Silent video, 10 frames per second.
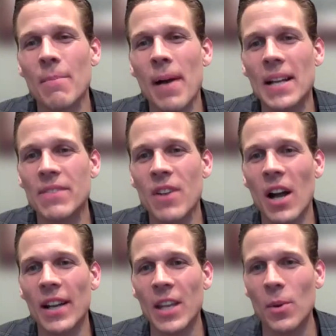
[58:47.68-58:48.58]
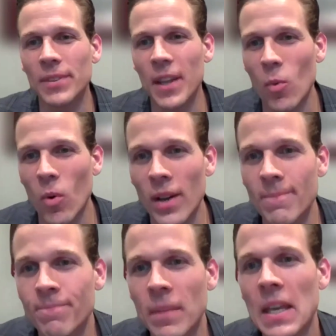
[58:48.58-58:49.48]
the impacts of not getting what they
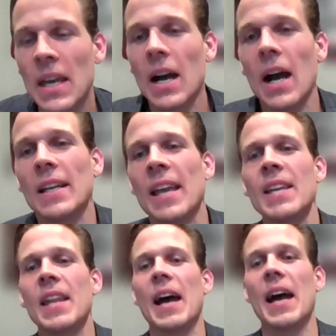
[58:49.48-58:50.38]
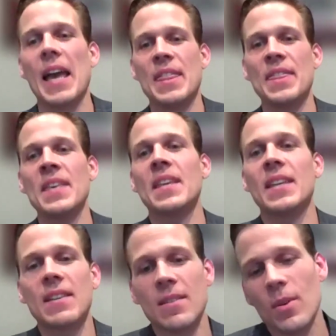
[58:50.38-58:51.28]
want. Again, I
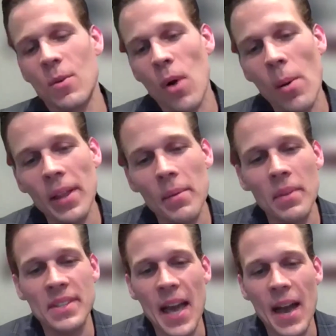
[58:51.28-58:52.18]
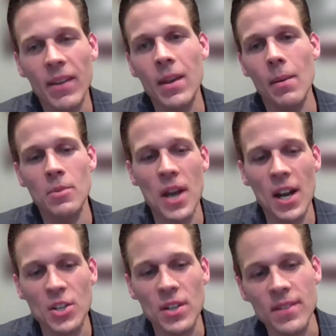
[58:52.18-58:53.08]
think, and why we label this navigating
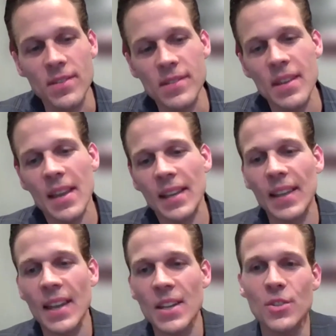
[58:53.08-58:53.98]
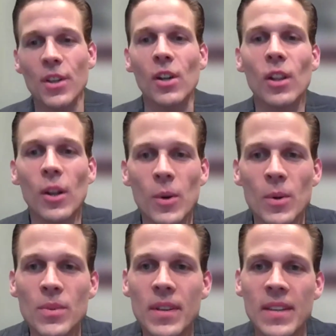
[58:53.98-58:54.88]
objections, getting to the
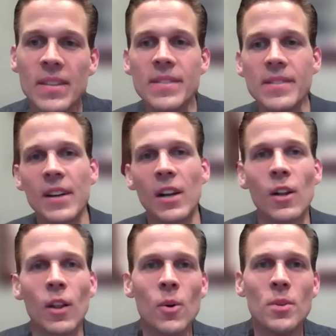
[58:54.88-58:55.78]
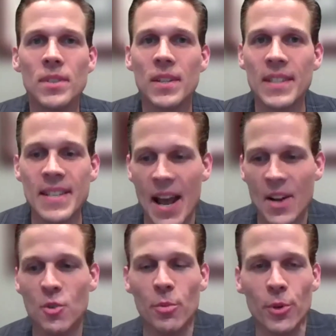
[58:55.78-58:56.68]
close is a
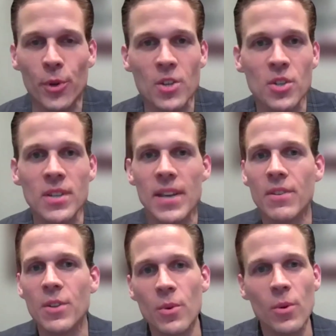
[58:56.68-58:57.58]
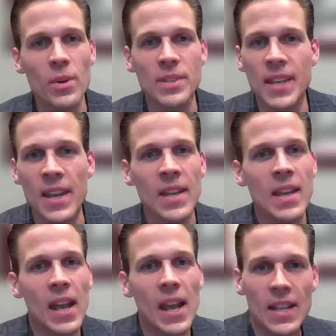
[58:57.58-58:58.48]
natural progression. David, you have always said
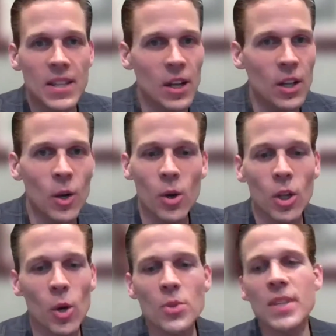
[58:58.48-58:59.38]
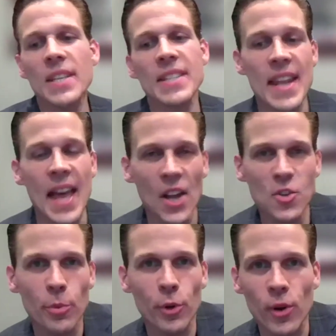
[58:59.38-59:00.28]
the closing is a
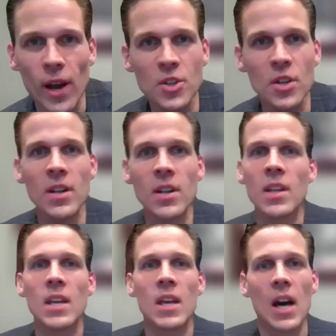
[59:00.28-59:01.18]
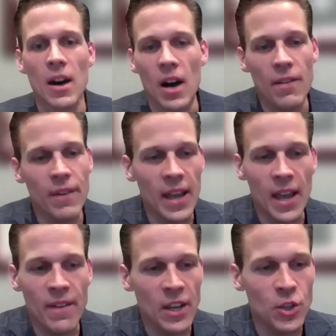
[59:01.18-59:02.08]
natural progression of
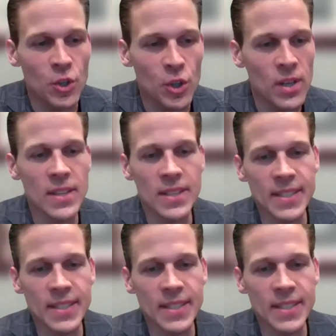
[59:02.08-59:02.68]
a good